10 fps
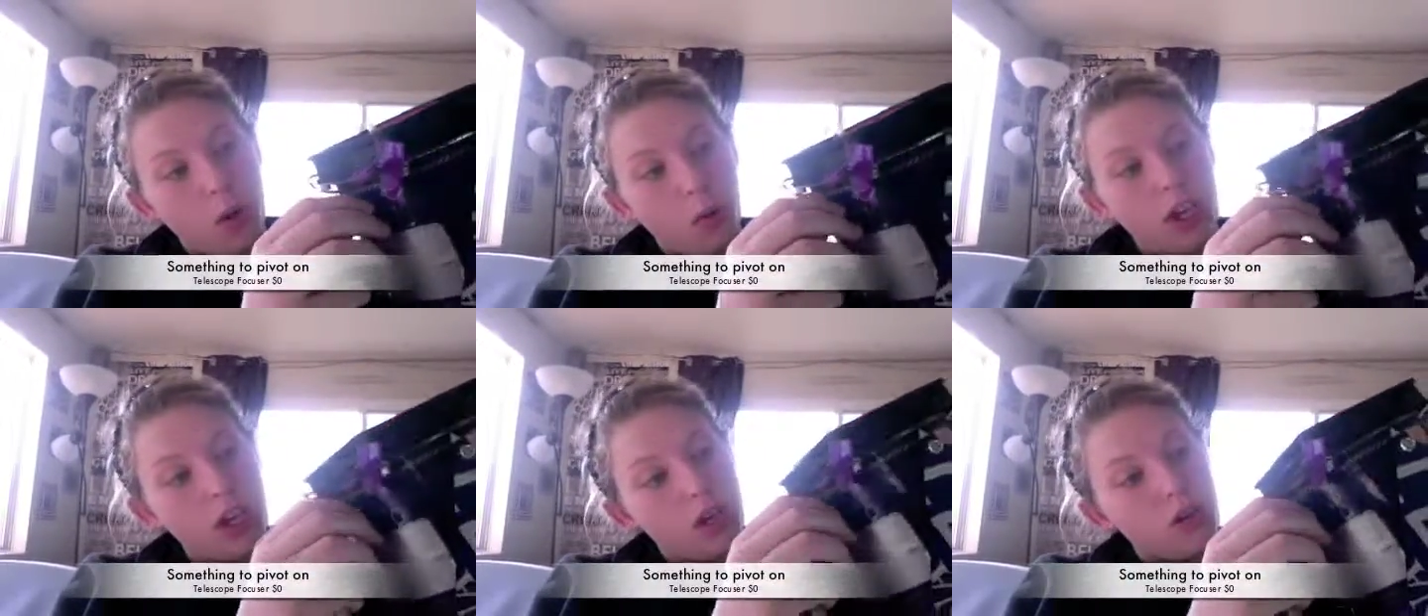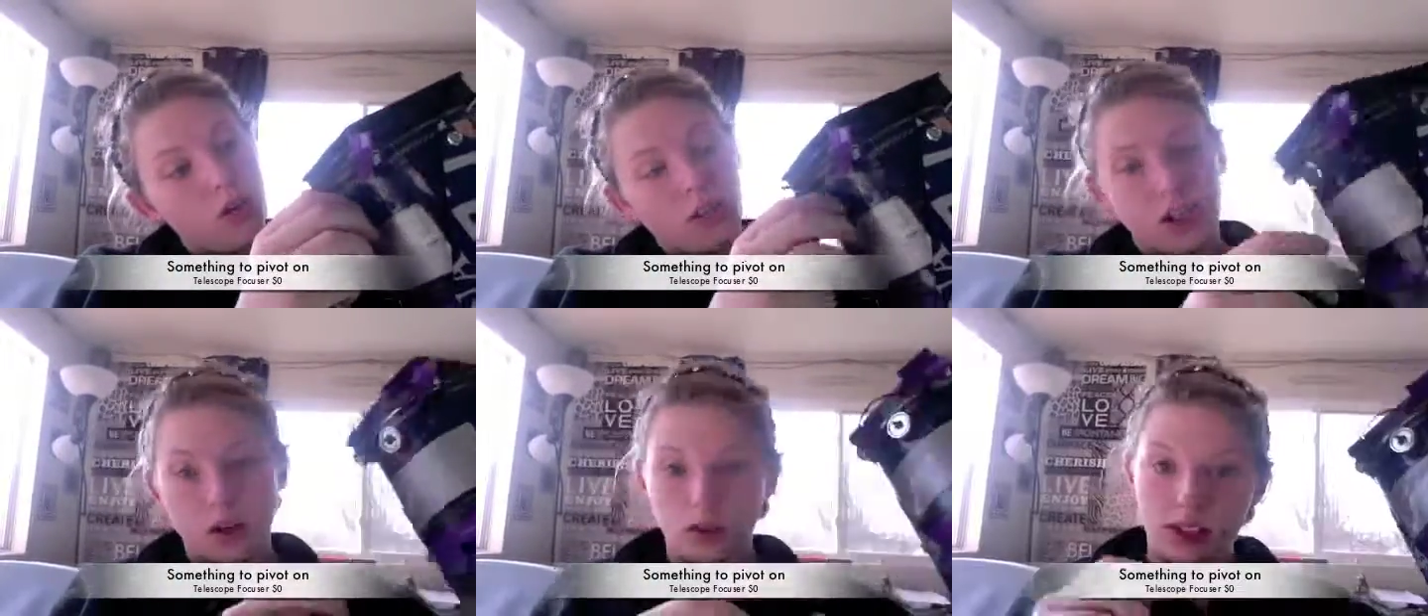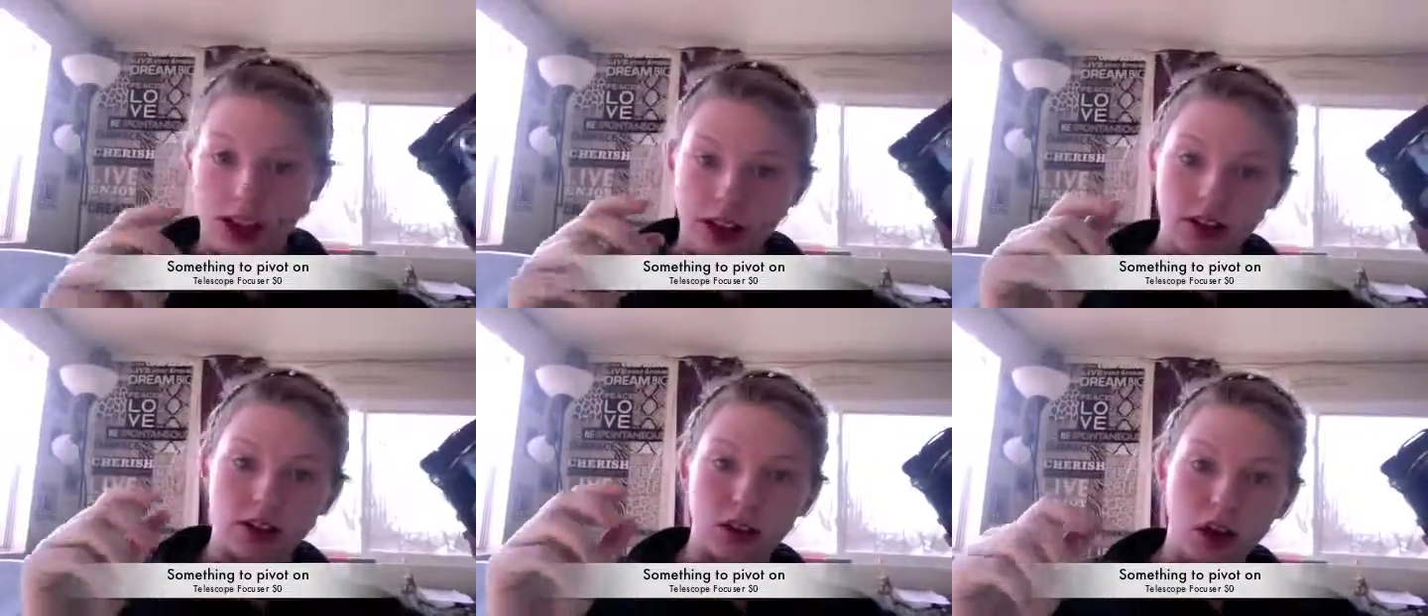We used an old
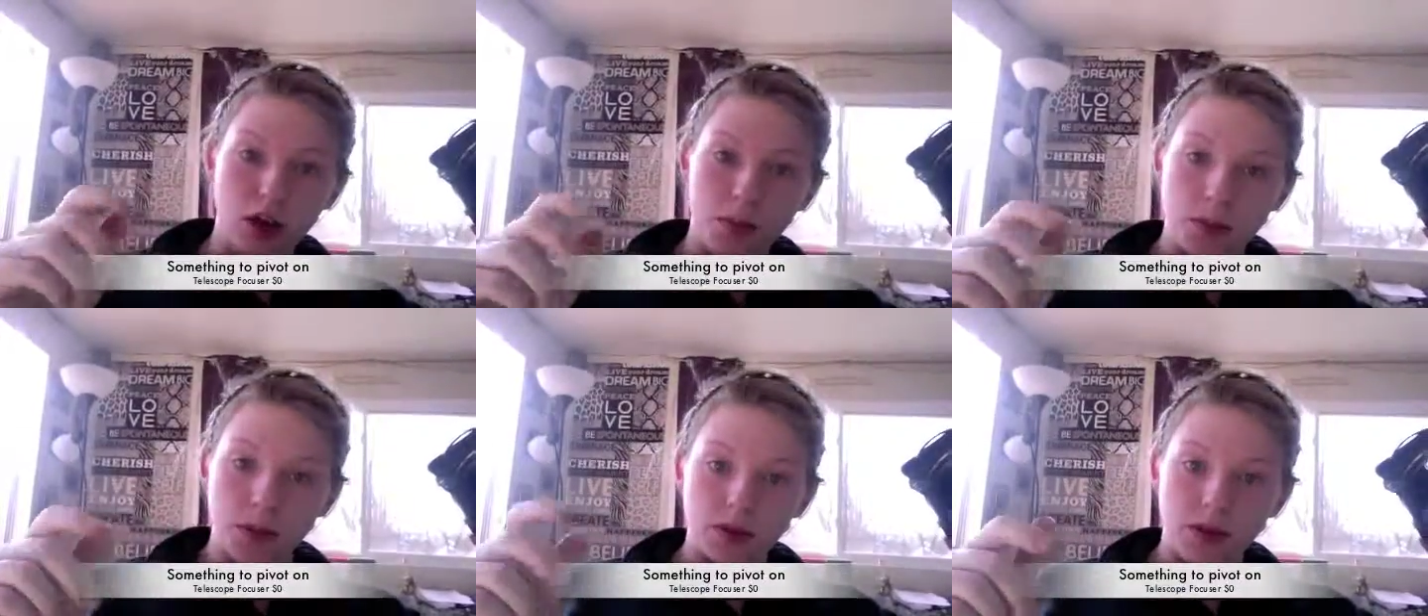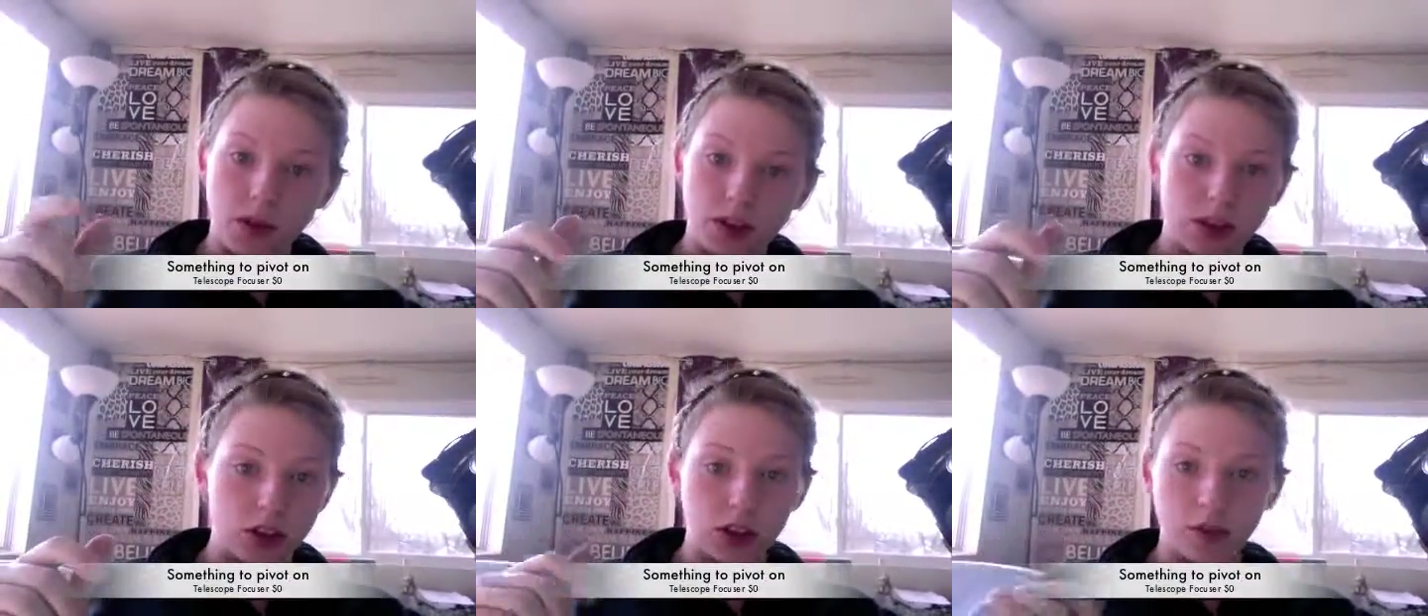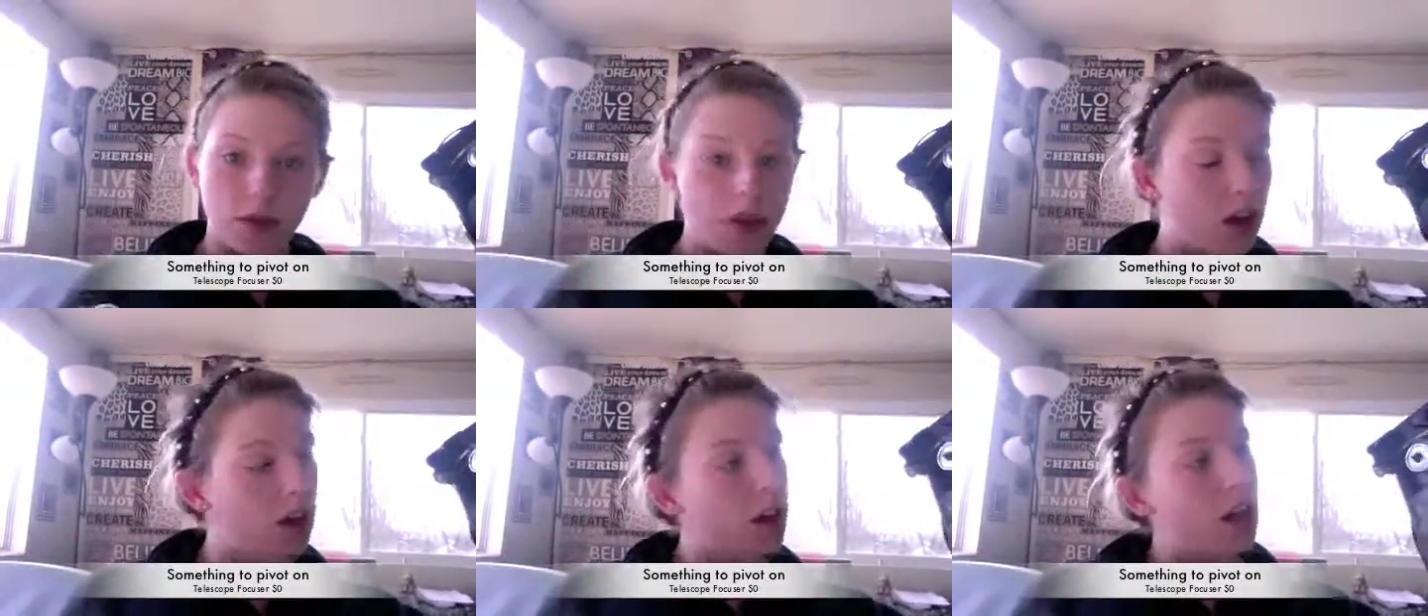telescope focuser
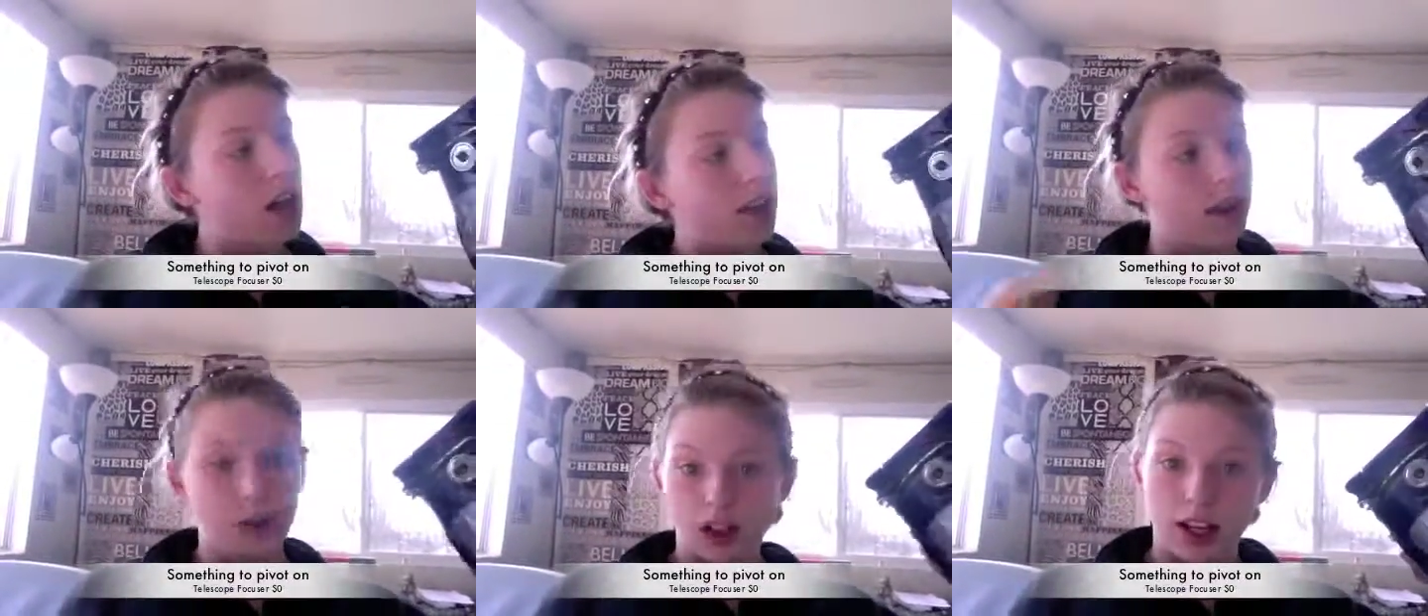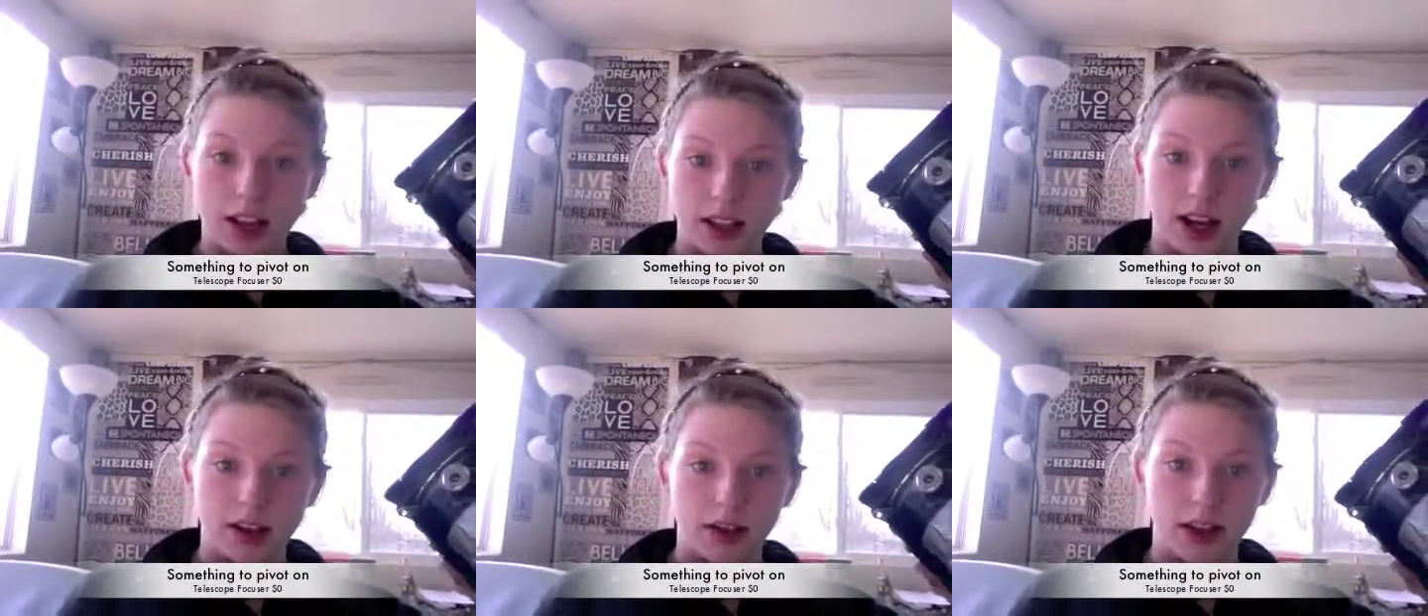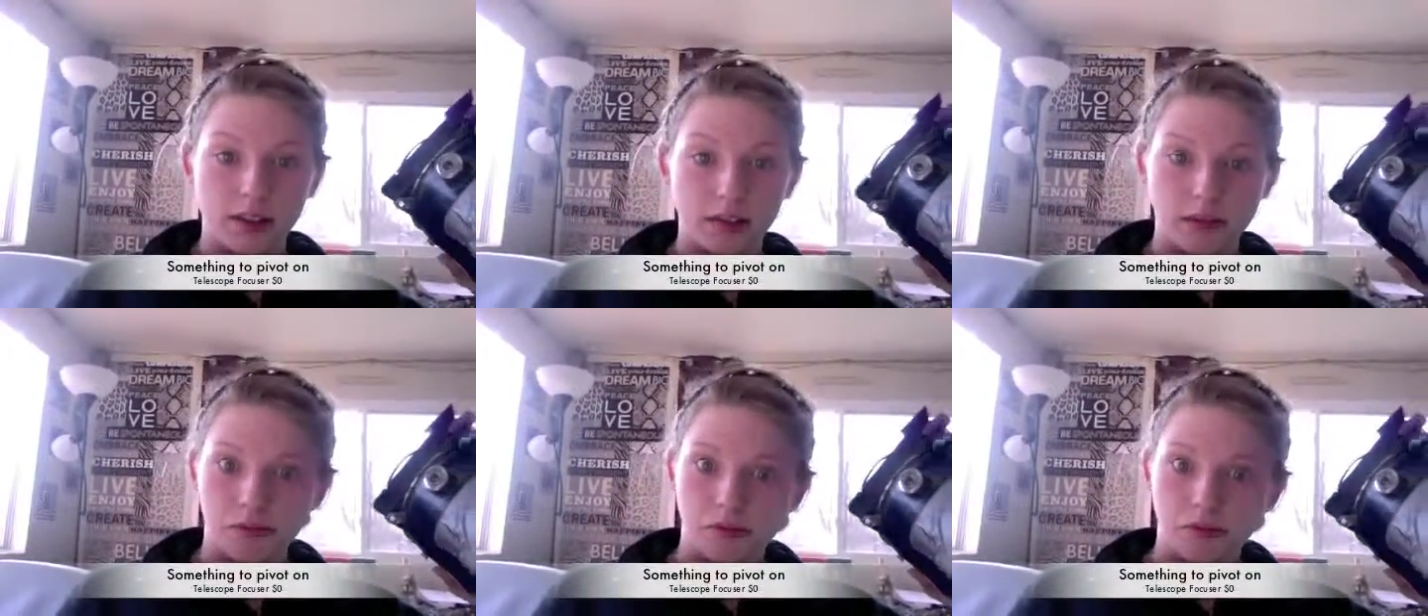thing that we just had lying around.